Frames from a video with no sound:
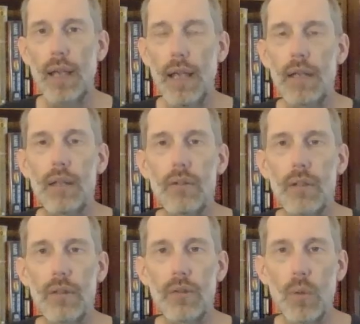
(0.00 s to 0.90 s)

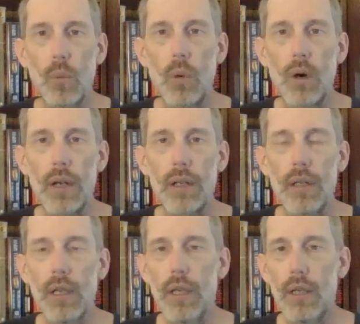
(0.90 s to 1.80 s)
Tanis is the
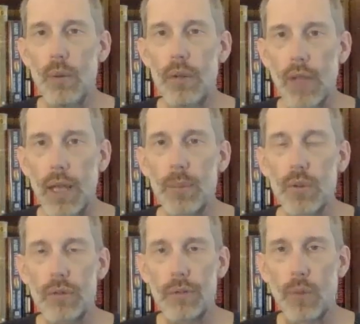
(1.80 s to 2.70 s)
one who is
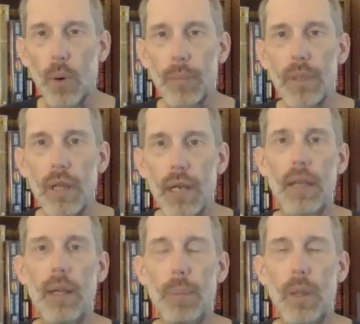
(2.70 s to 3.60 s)
able to
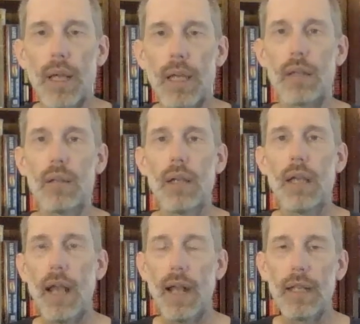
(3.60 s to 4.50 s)
formulate a plan
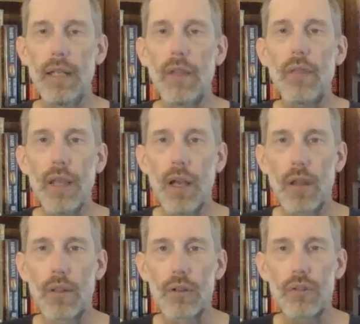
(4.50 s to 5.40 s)
and get the
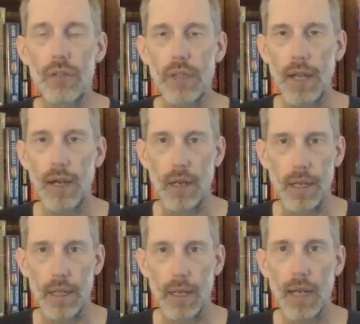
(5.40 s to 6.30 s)
others to
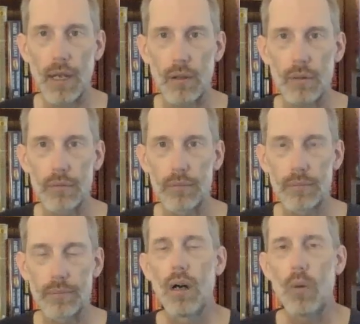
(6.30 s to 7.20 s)
carry it out.
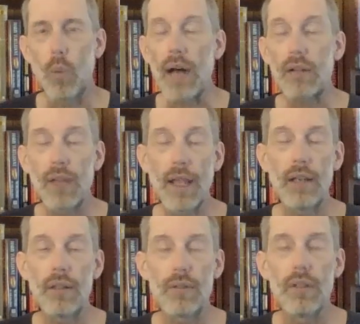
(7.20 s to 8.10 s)
While
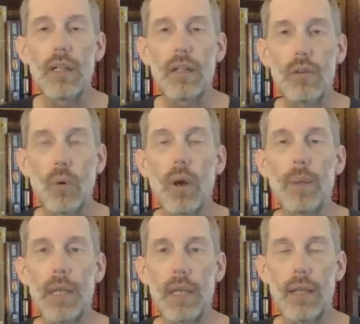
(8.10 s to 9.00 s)
Tanis did
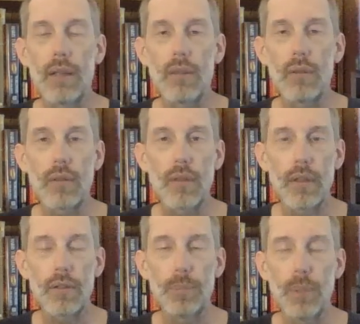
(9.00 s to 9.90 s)
annoy me in
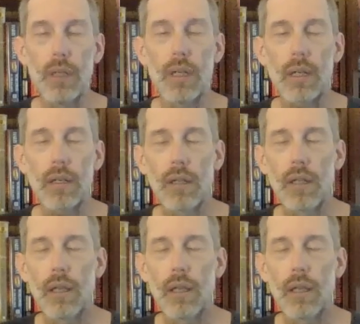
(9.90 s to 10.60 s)
this book,